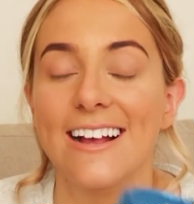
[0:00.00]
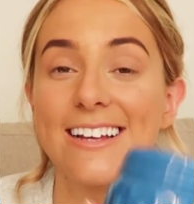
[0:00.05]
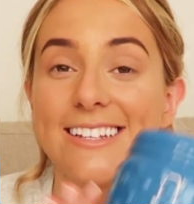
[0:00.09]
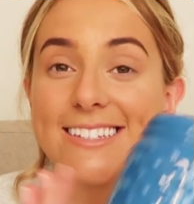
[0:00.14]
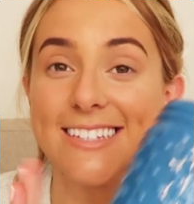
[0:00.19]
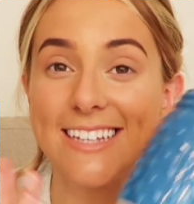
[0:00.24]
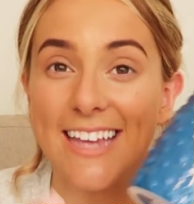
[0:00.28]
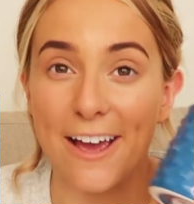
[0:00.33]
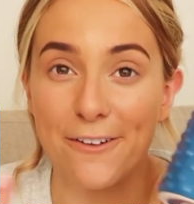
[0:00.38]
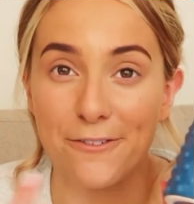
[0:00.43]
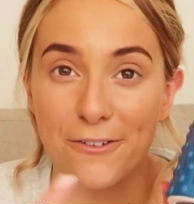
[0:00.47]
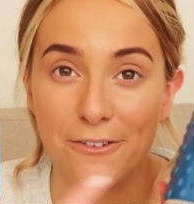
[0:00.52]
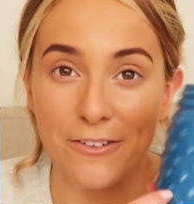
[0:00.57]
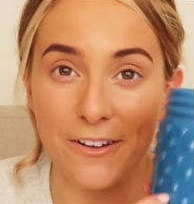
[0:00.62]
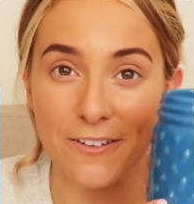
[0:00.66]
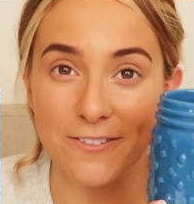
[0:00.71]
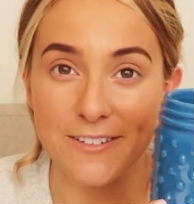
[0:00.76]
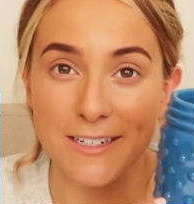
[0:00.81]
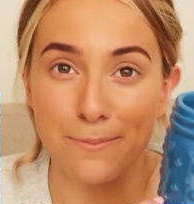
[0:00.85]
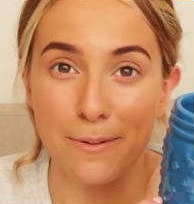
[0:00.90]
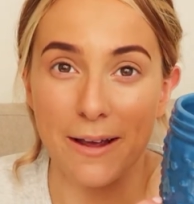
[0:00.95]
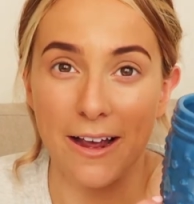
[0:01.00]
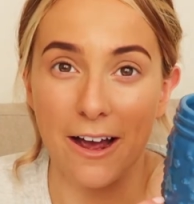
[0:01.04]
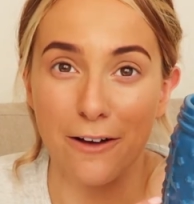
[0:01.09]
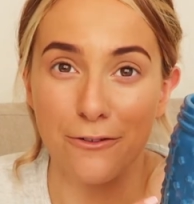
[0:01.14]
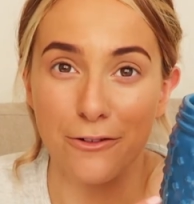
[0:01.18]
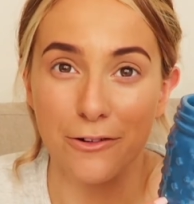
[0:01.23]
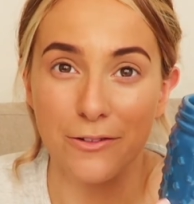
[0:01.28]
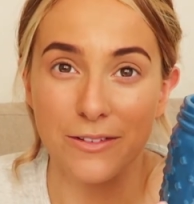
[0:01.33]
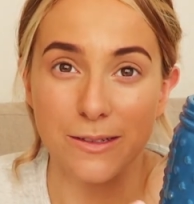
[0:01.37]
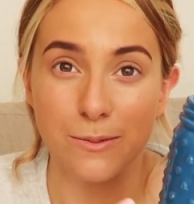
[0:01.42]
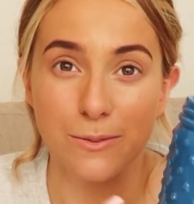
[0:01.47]
So yeah, for 50p I
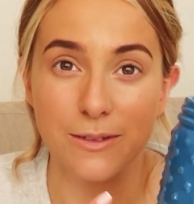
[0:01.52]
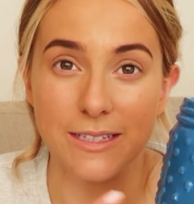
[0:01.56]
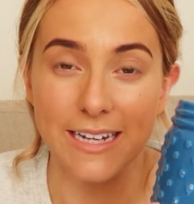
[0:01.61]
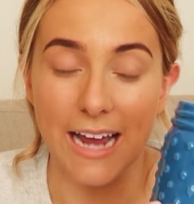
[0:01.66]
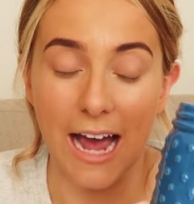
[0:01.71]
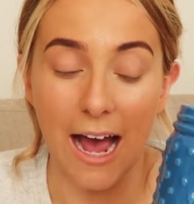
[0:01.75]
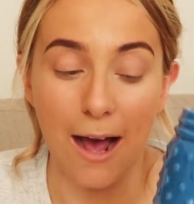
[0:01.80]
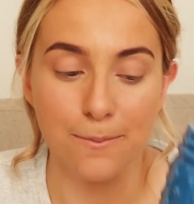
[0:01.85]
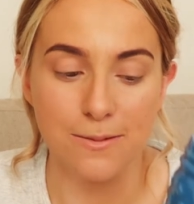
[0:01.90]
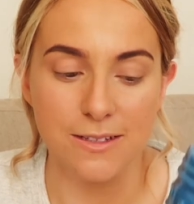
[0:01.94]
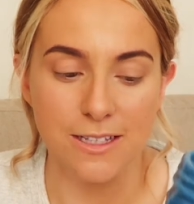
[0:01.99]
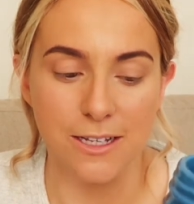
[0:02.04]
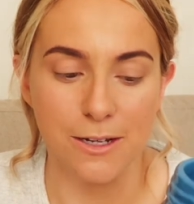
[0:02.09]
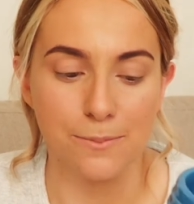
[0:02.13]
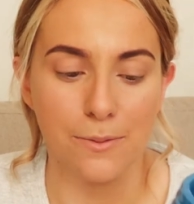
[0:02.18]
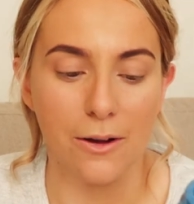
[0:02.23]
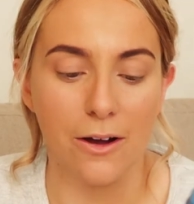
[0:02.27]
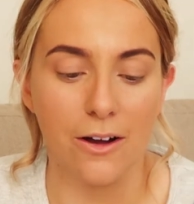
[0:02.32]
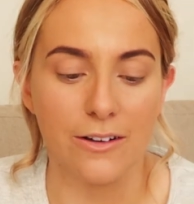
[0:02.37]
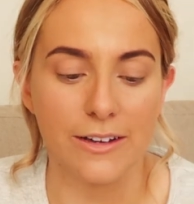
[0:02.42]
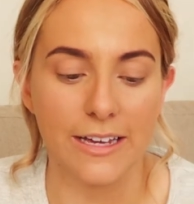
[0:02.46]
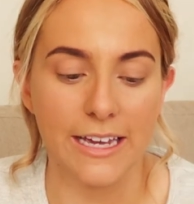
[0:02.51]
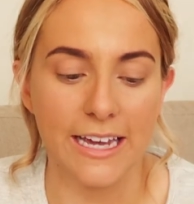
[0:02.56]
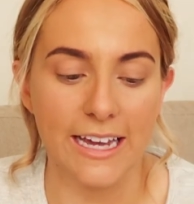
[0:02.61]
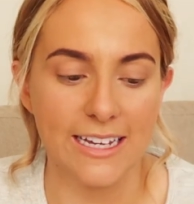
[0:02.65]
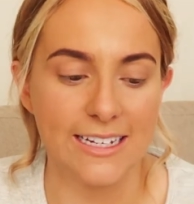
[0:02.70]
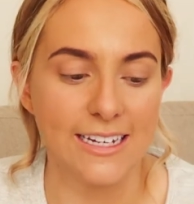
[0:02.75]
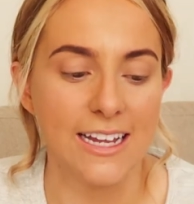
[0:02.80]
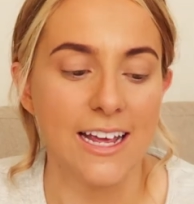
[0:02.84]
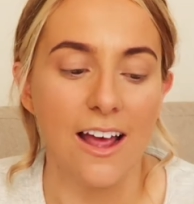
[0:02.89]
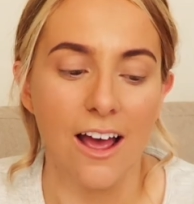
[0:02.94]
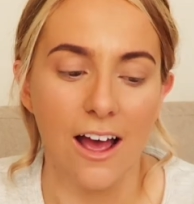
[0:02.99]
thought this was an absolute
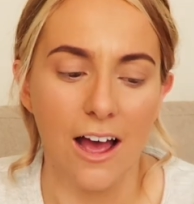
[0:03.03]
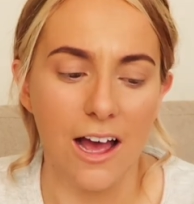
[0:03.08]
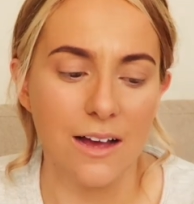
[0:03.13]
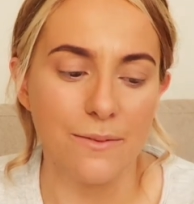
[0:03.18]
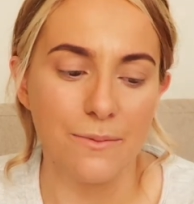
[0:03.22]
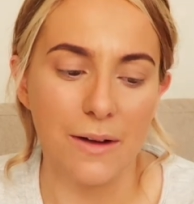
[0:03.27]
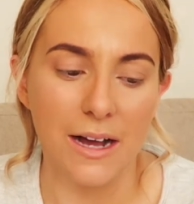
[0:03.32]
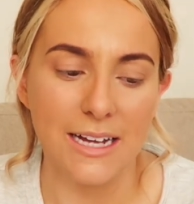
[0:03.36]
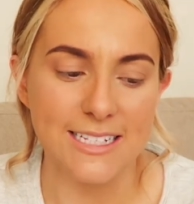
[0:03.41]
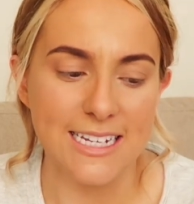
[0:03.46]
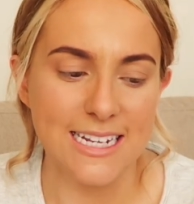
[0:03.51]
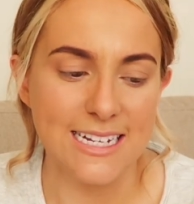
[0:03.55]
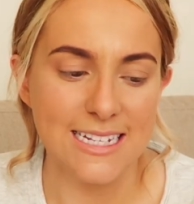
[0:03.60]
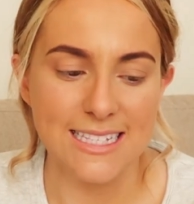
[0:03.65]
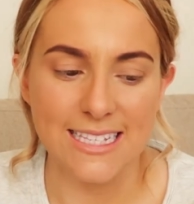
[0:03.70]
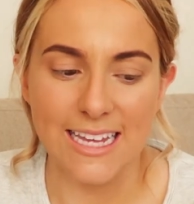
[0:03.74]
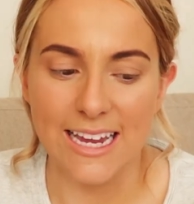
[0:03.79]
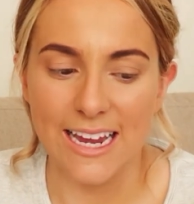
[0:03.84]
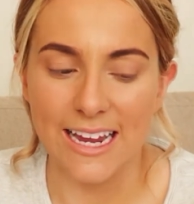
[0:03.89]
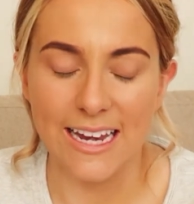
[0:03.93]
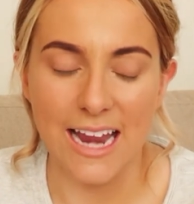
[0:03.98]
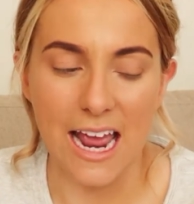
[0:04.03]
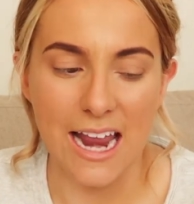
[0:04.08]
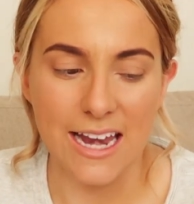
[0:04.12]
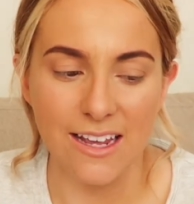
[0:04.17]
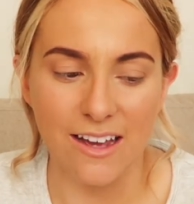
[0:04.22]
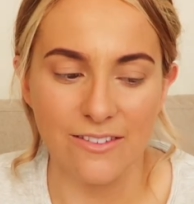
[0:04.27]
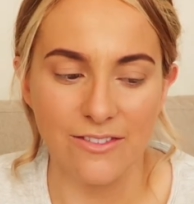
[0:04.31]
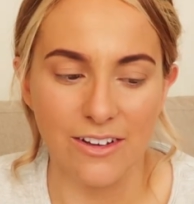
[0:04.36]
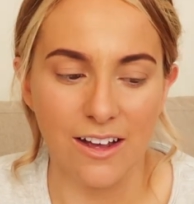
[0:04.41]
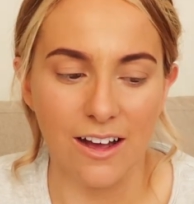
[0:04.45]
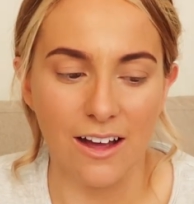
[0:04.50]
bargain. I didn't see it in any
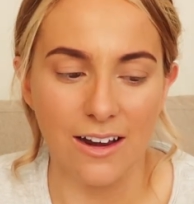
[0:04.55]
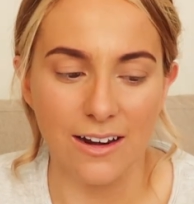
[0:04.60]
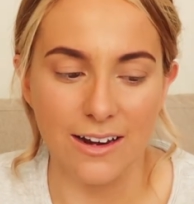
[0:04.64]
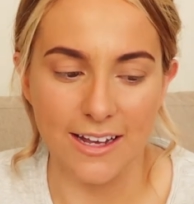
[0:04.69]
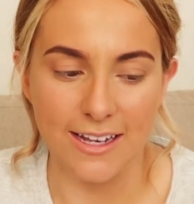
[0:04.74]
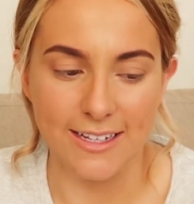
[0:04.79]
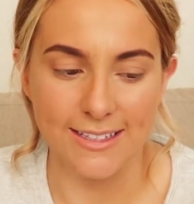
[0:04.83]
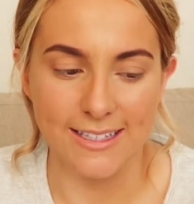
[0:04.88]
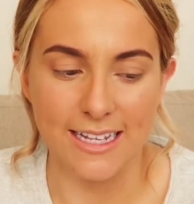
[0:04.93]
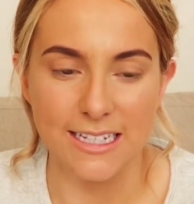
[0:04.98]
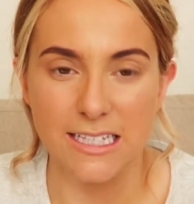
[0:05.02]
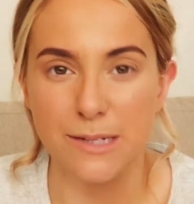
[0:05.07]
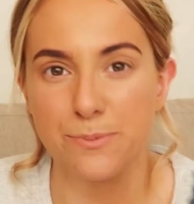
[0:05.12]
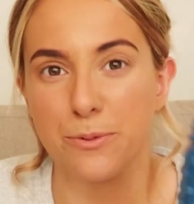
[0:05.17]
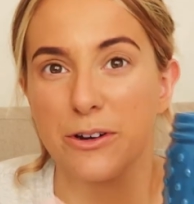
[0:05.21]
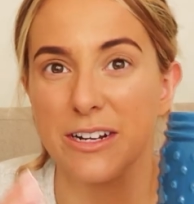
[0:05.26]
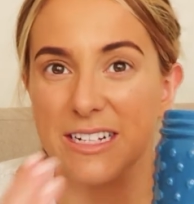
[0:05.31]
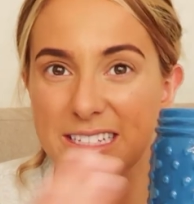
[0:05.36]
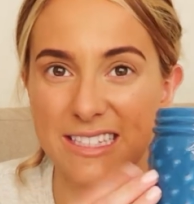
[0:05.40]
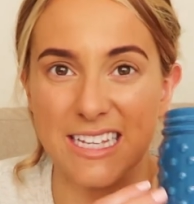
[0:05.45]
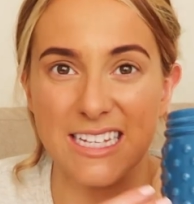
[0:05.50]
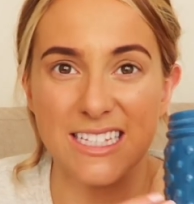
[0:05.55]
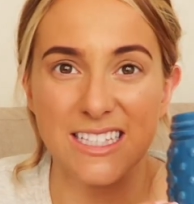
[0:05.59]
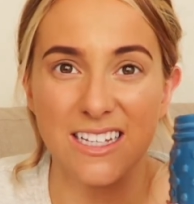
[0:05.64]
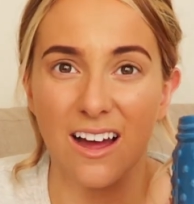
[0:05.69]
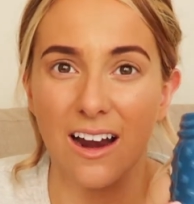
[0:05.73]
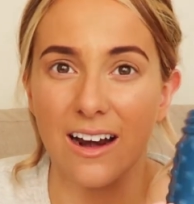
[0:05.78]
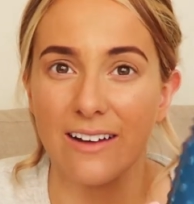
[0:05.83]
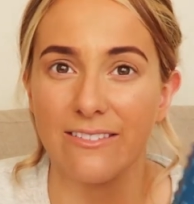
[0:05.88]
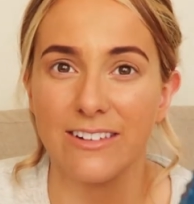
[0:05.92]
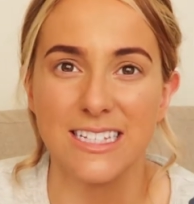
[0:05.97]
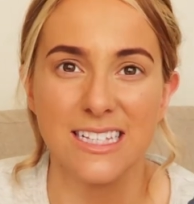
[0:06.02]
other colours, and to be honest, this
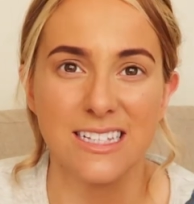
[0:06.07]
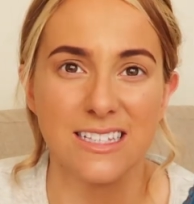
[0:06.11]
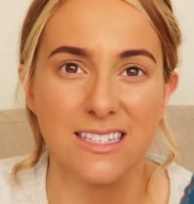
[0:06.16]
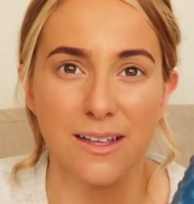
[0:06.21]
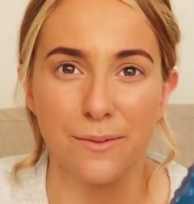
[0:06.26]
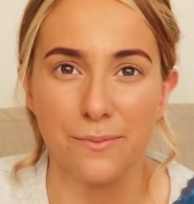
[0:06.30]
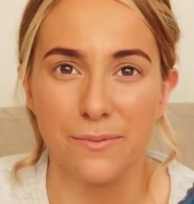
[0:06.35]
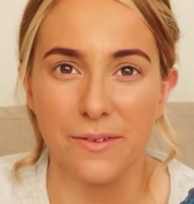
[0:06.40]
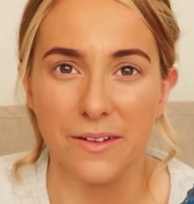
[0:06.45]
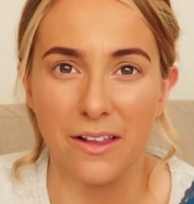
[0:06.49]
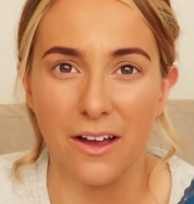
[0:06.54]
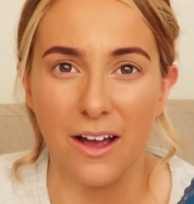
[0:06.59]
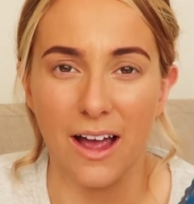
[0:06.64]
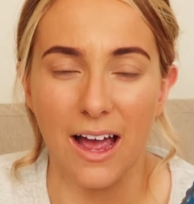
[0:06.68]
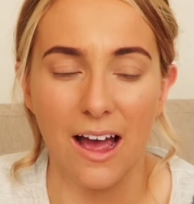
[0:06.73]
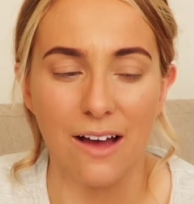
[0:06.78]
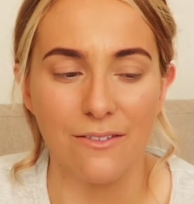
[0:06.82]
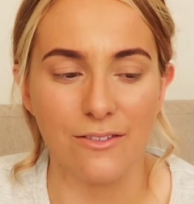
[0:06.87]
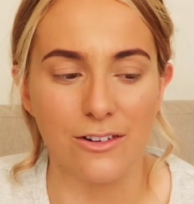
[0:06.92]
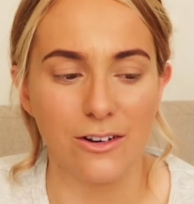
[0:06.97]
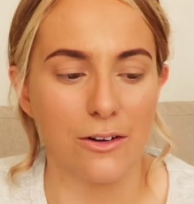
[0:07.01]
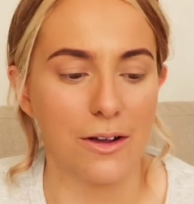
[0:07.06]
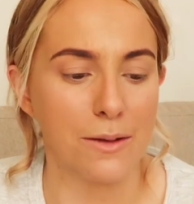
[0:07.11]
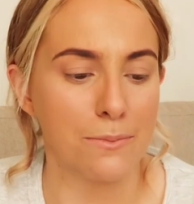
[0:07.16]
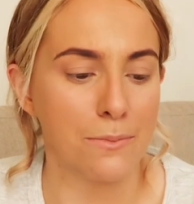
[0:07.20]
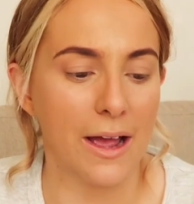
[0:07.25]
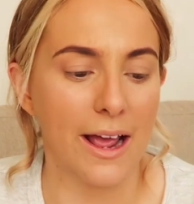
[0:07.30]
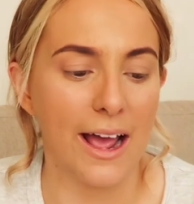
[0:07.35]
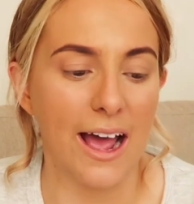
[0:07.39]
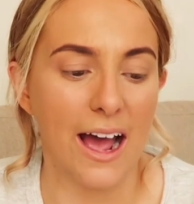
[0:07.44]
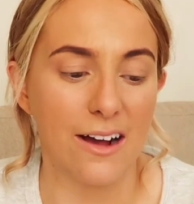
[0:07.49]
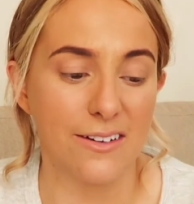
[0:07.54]
colour isn't something that I have a lot in
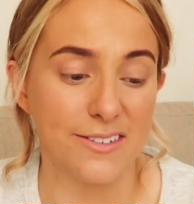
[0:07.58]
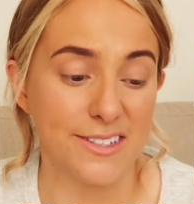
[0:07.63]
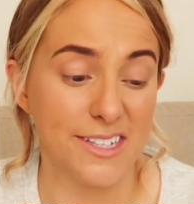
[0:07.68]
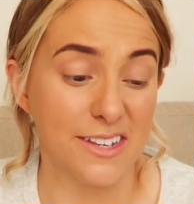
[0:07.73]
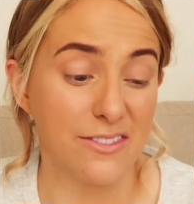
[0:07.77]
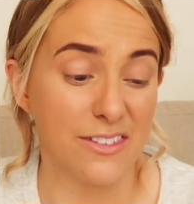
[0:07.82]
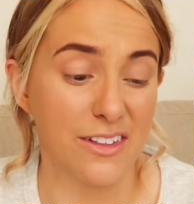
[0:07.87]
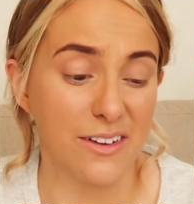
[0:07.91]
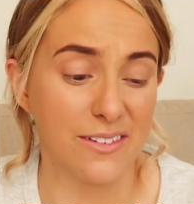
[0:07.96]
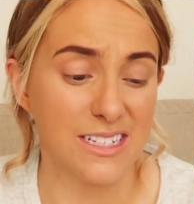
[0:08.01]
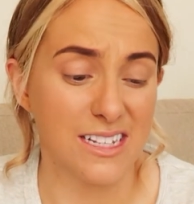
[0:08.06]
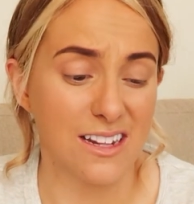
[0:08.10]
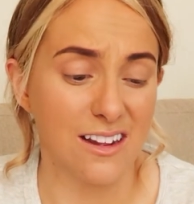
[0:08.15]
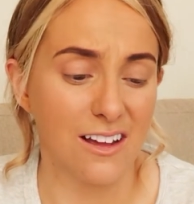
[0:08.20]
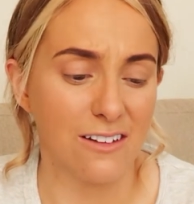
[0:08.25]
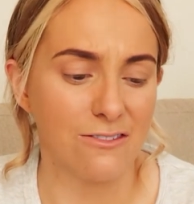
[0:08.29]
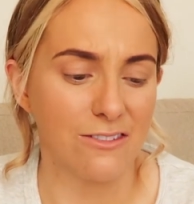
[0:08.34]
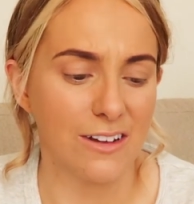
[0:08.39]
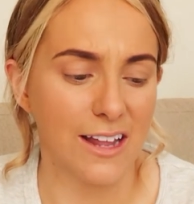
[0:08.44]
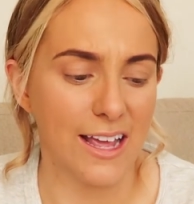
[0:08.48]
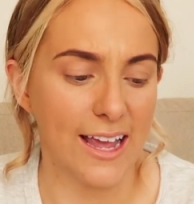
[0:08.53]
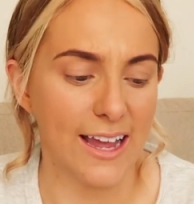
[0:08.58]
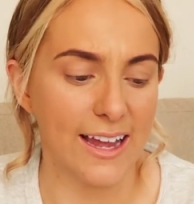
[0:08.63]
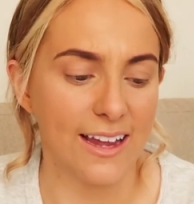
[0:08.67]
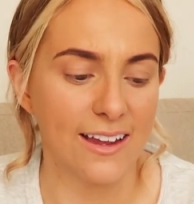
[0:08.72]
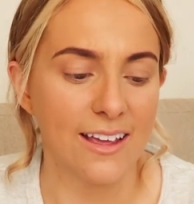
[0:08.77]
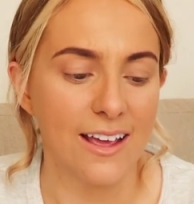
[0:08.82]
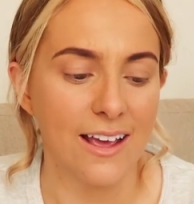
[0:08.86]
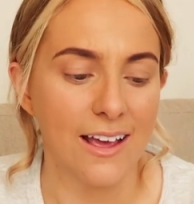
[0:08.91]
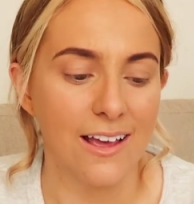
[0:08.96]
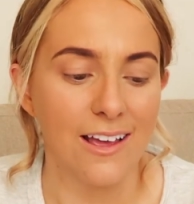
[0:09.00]
my house, even though it's lovely.